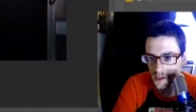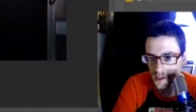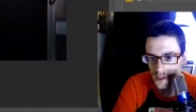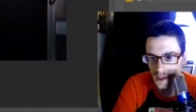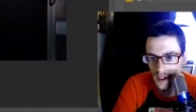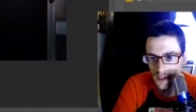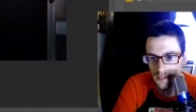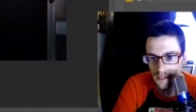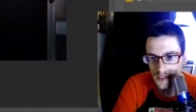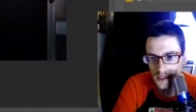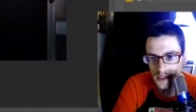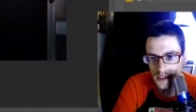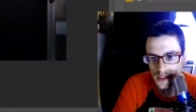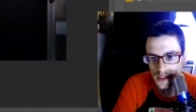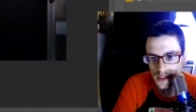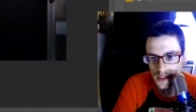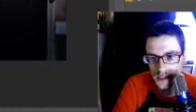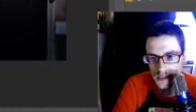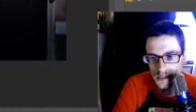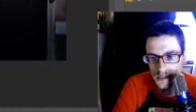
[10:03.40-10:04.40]
of a
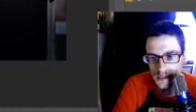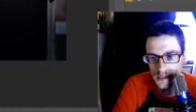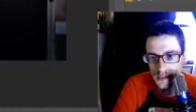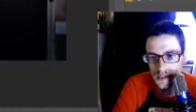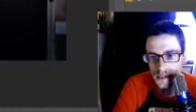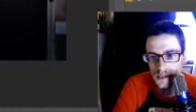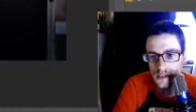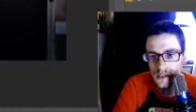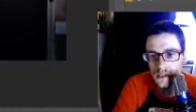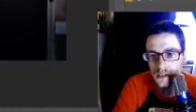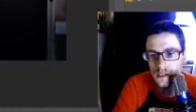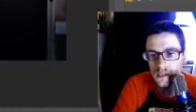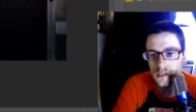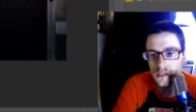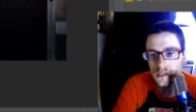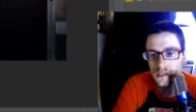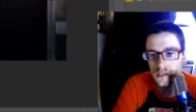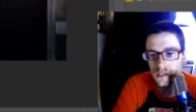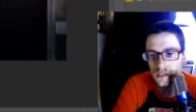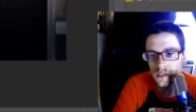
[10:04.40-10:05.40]
distance.
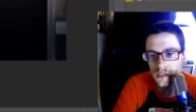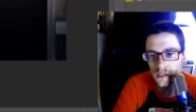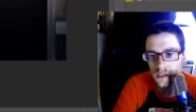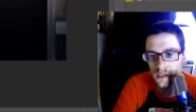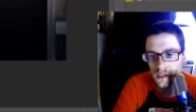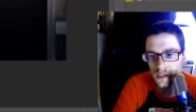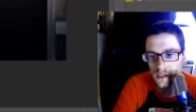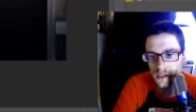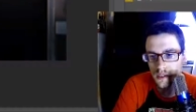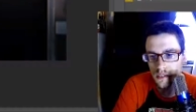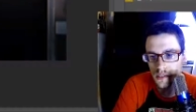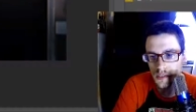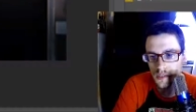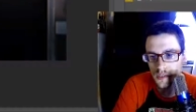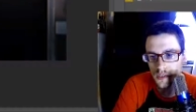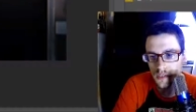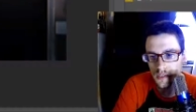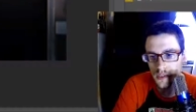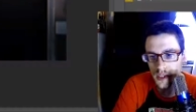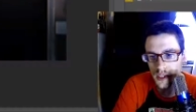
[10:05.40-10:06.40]
That was from
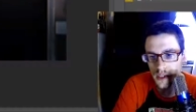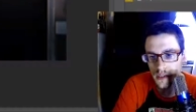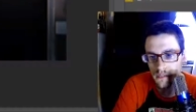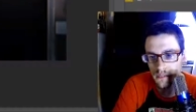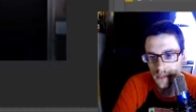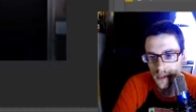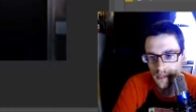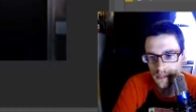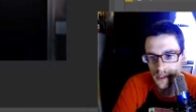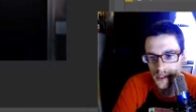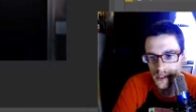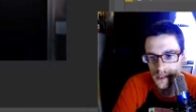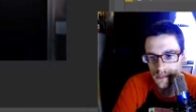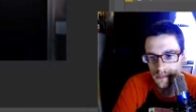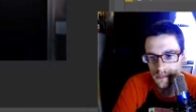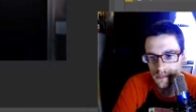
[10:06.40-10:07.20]
a previous,